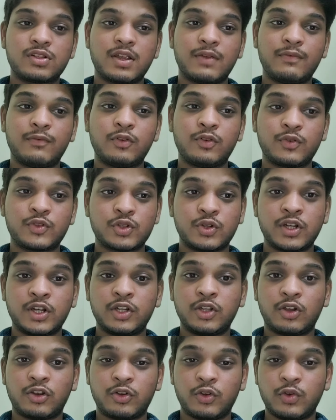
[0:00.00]
And if you're a
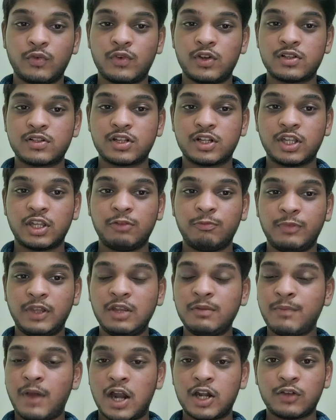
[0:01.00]
student or university,
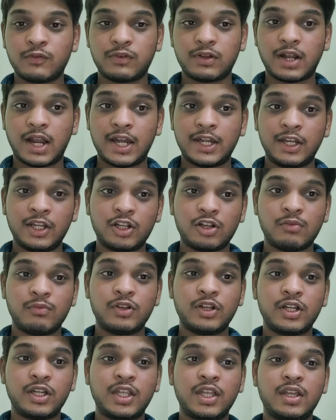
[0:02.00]
being part of a writing
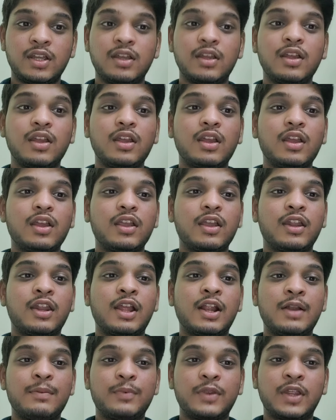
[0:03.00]
community can
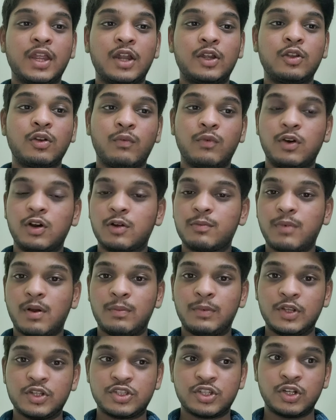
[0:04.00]
help get your work
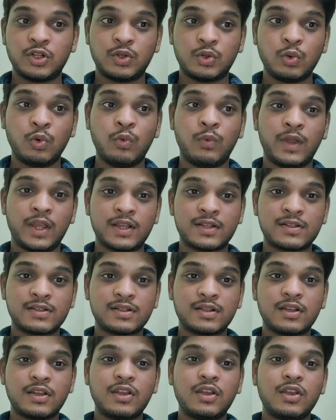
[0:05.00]
published in two ways.
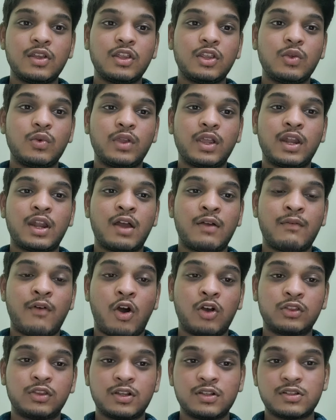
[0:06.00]
You can have
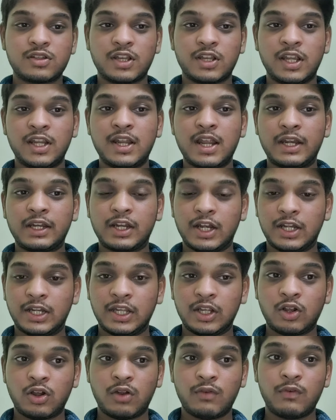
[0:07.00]
authors read and
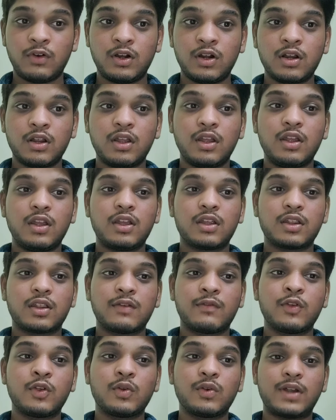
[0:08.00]
critique your work,
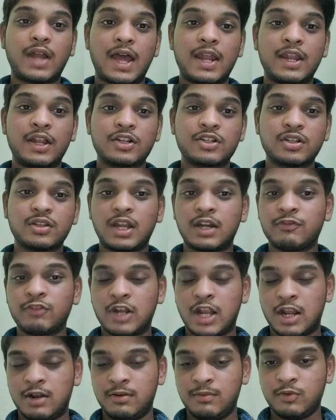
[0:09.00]
giving you direction that will
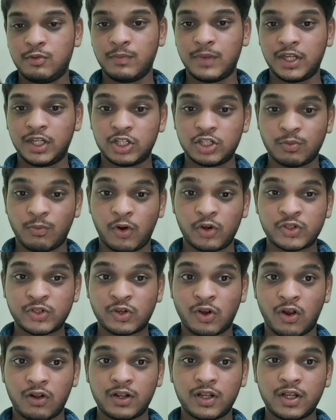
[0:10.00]
help you make it more
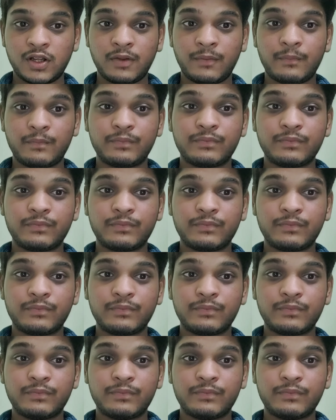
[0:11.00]
stronger.